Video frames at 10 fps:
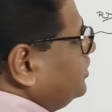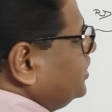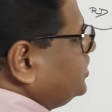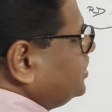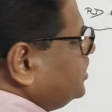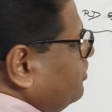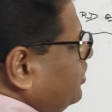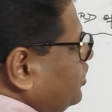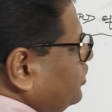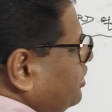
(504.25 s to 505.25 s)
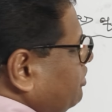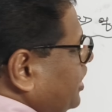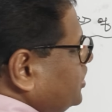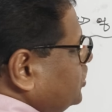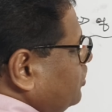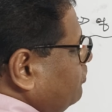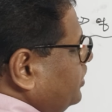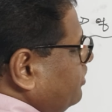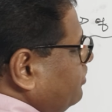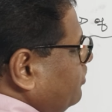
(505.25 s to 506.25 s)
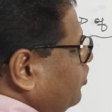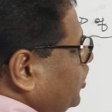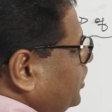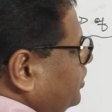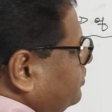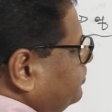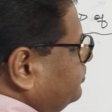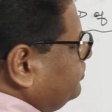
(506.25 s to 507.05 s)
This is giving you the mass of liquid water.